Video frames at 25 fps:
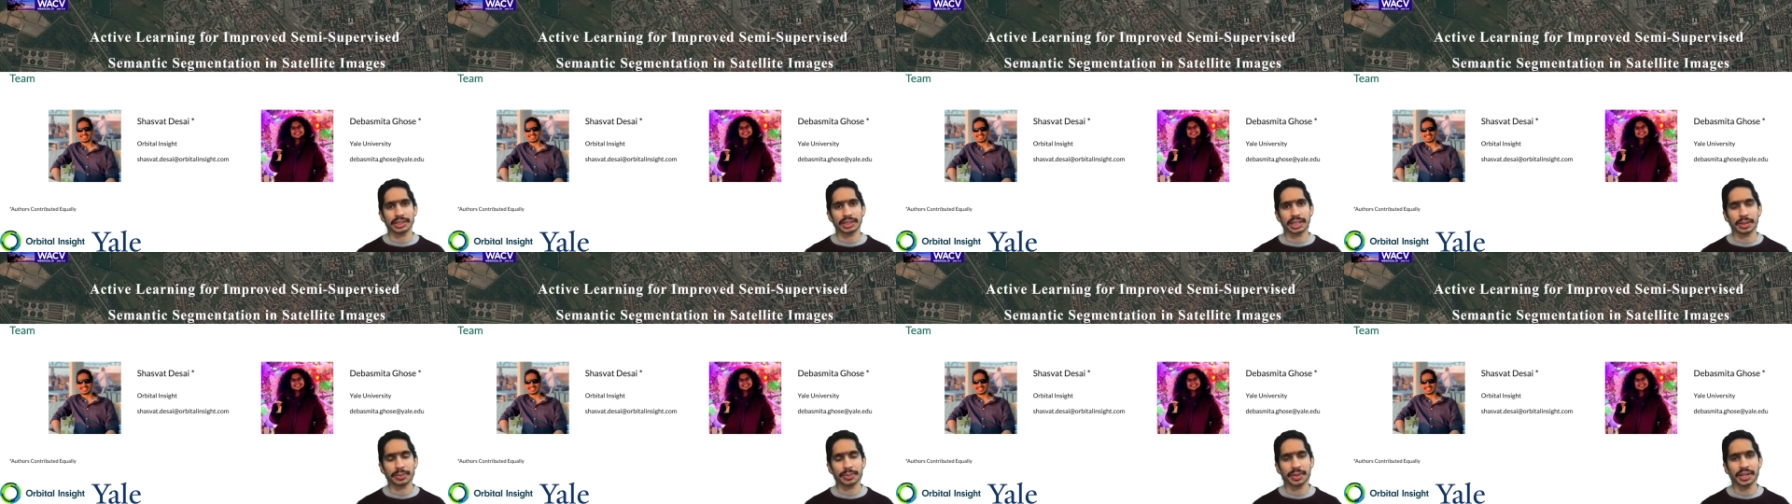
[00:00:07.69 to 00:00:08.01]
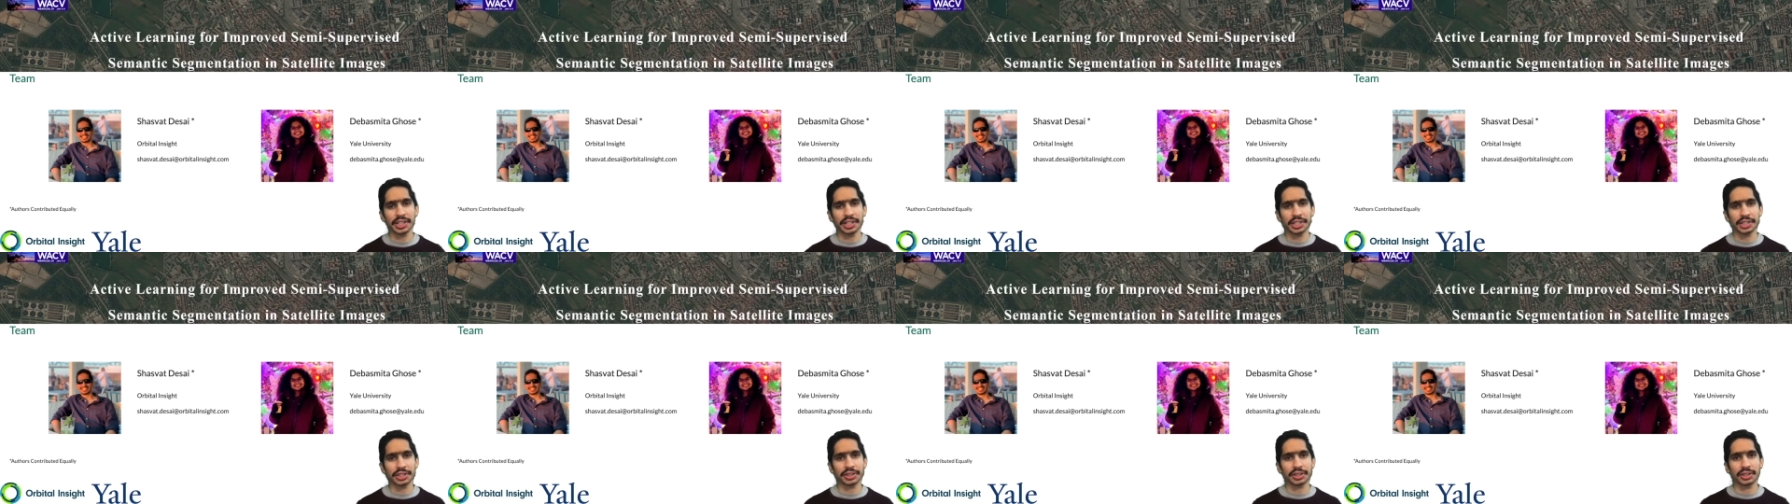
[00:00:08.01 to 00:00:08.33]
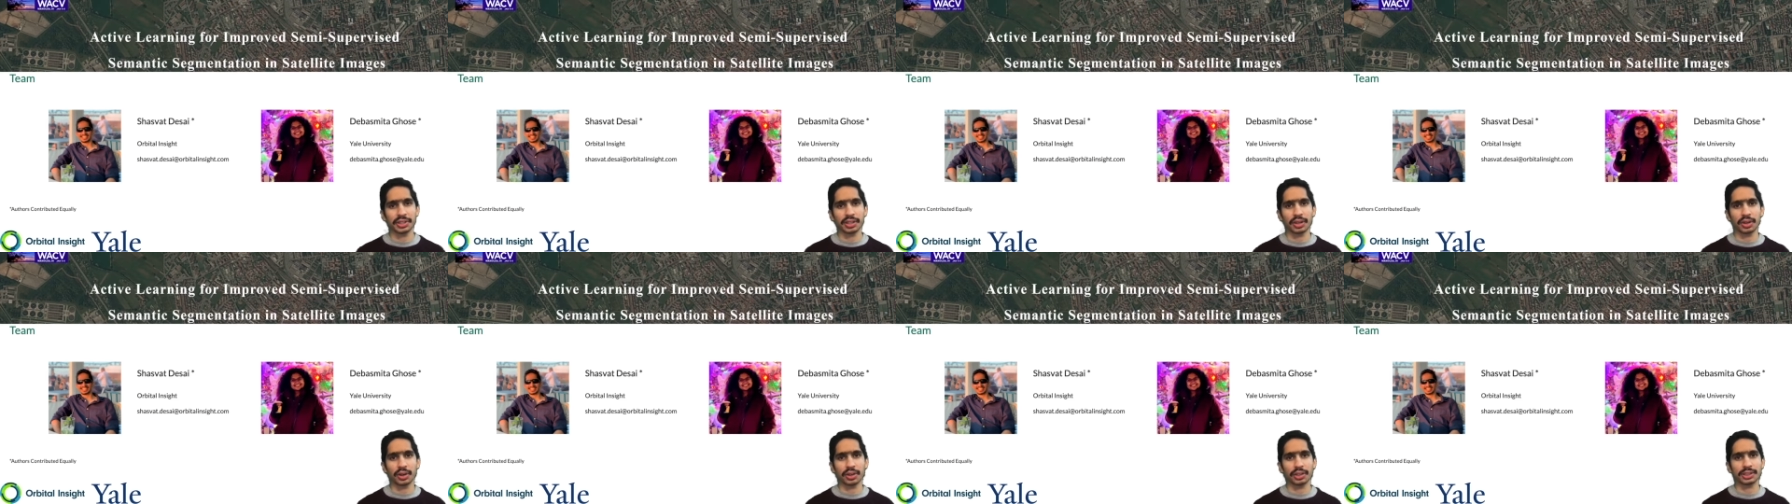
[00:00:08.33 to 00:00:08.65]

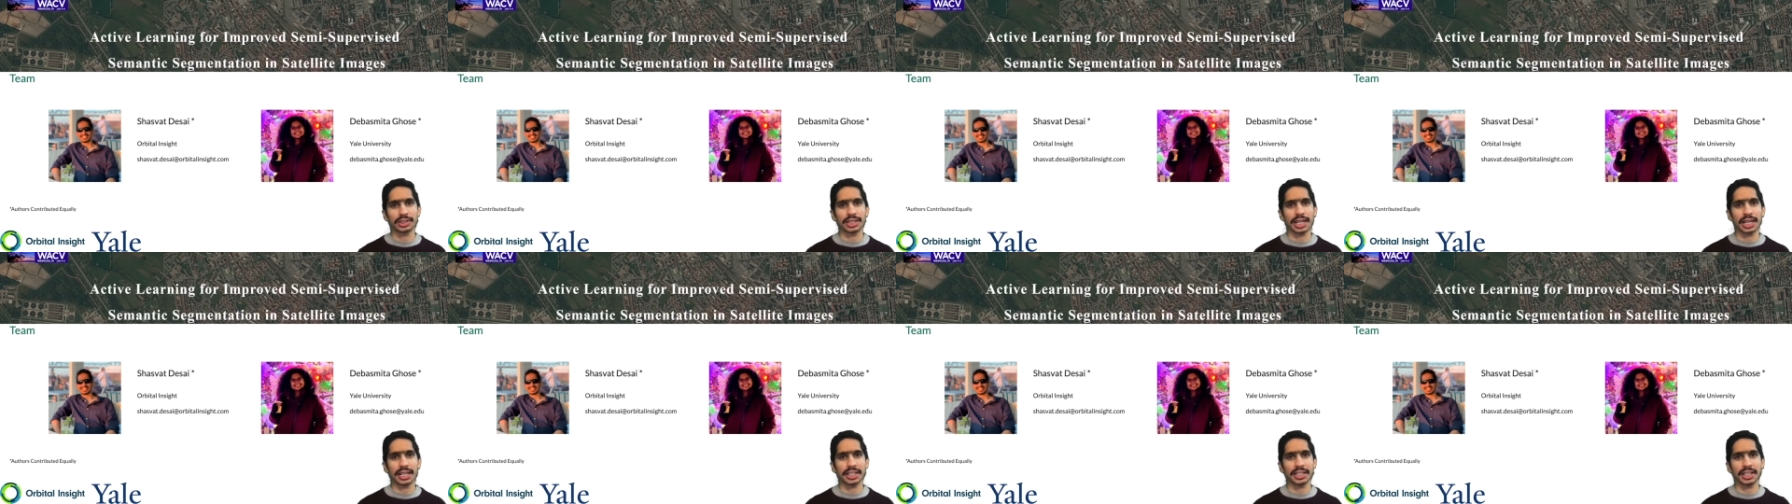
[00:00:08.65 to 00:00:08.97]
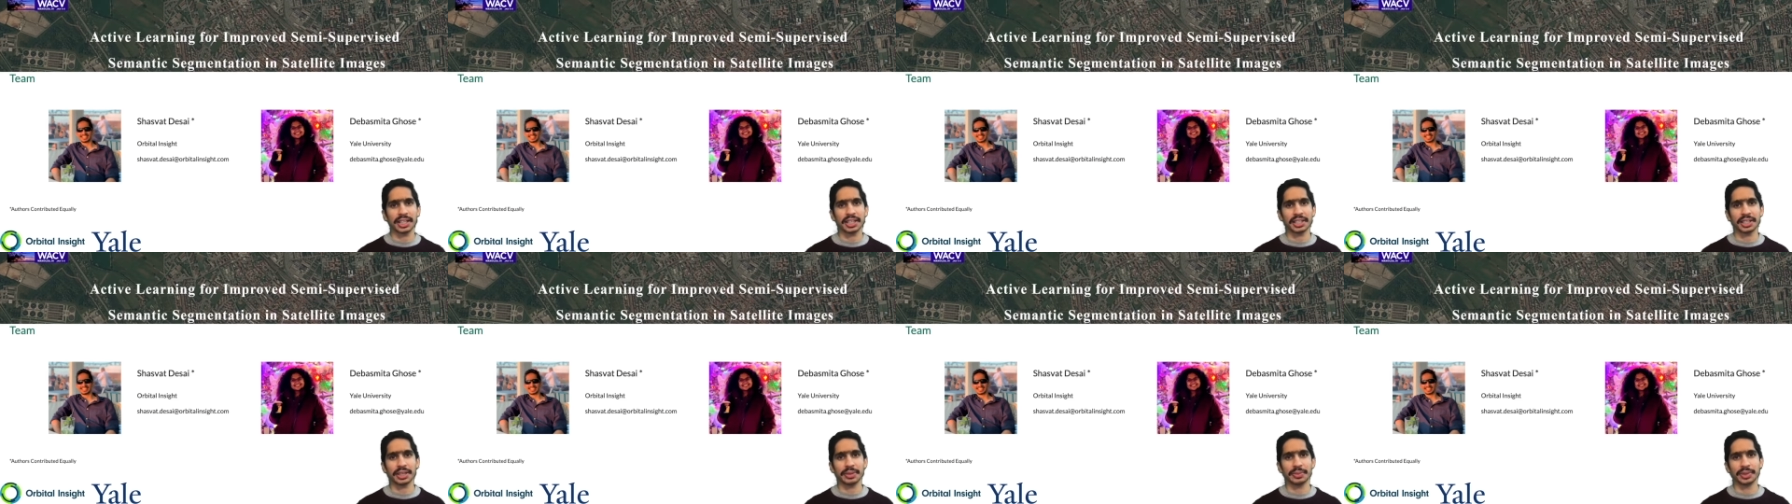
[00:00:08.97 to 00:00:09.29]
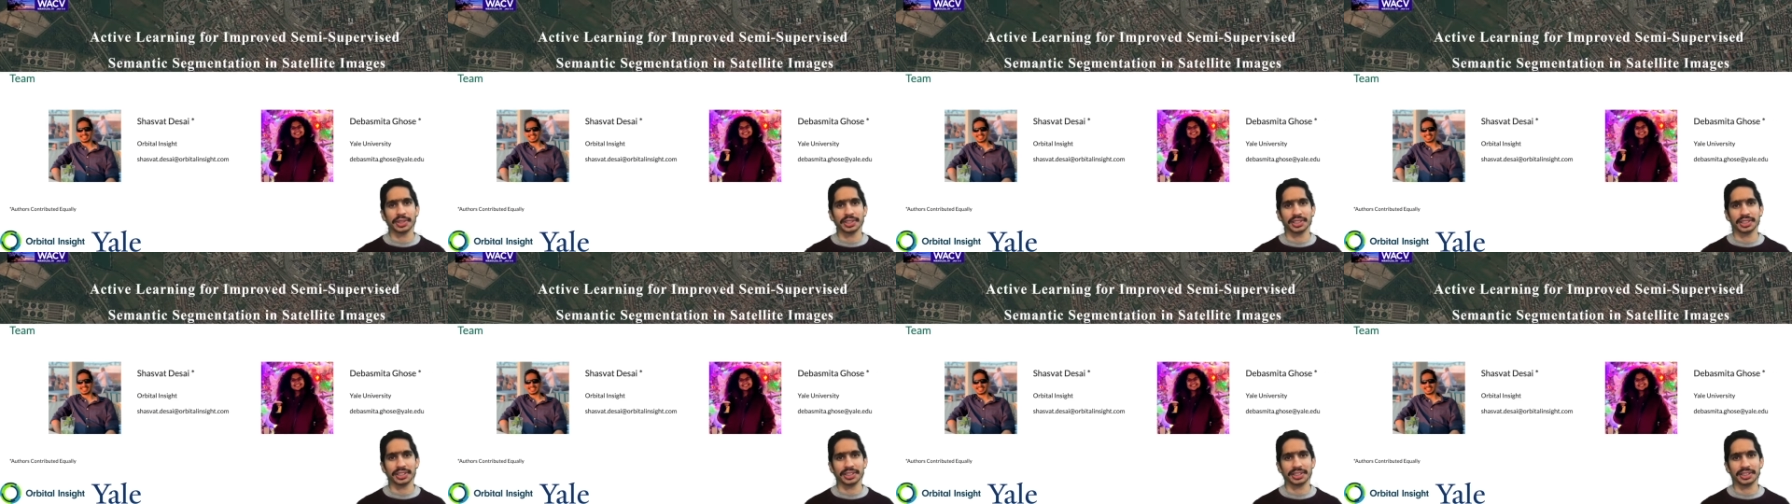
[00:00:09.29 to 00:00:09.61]
segmentation on satellite
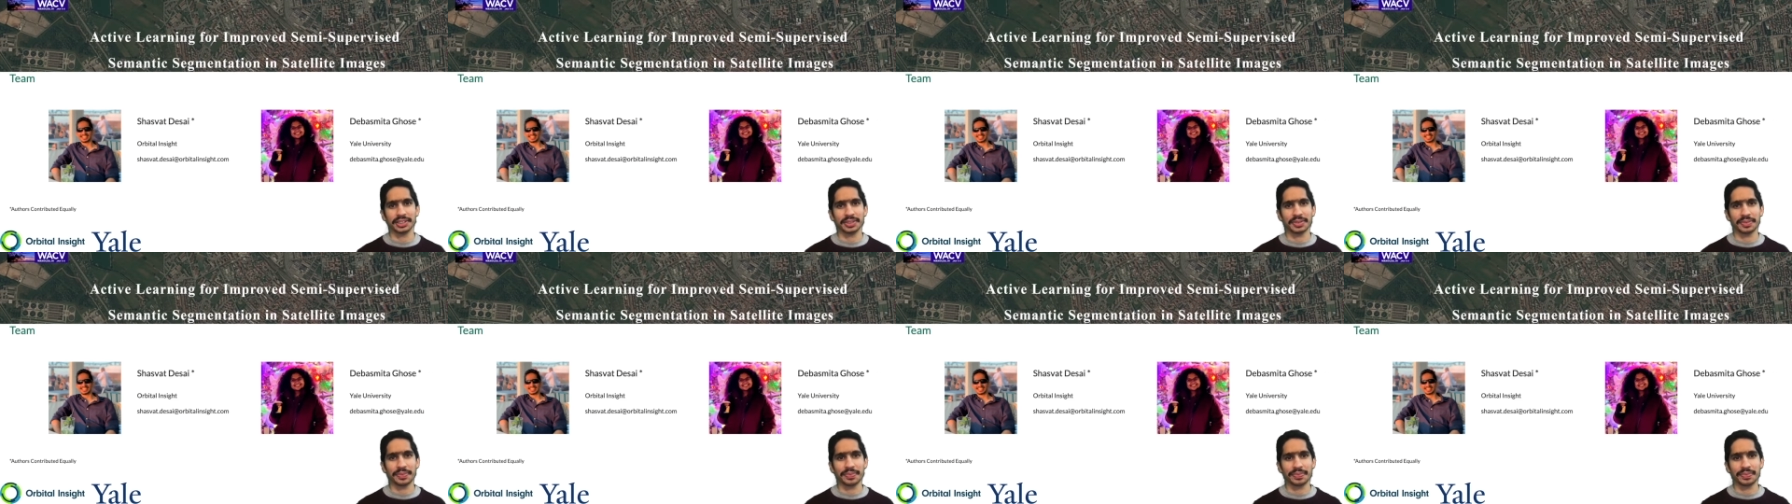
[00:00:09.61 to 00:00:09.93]
images.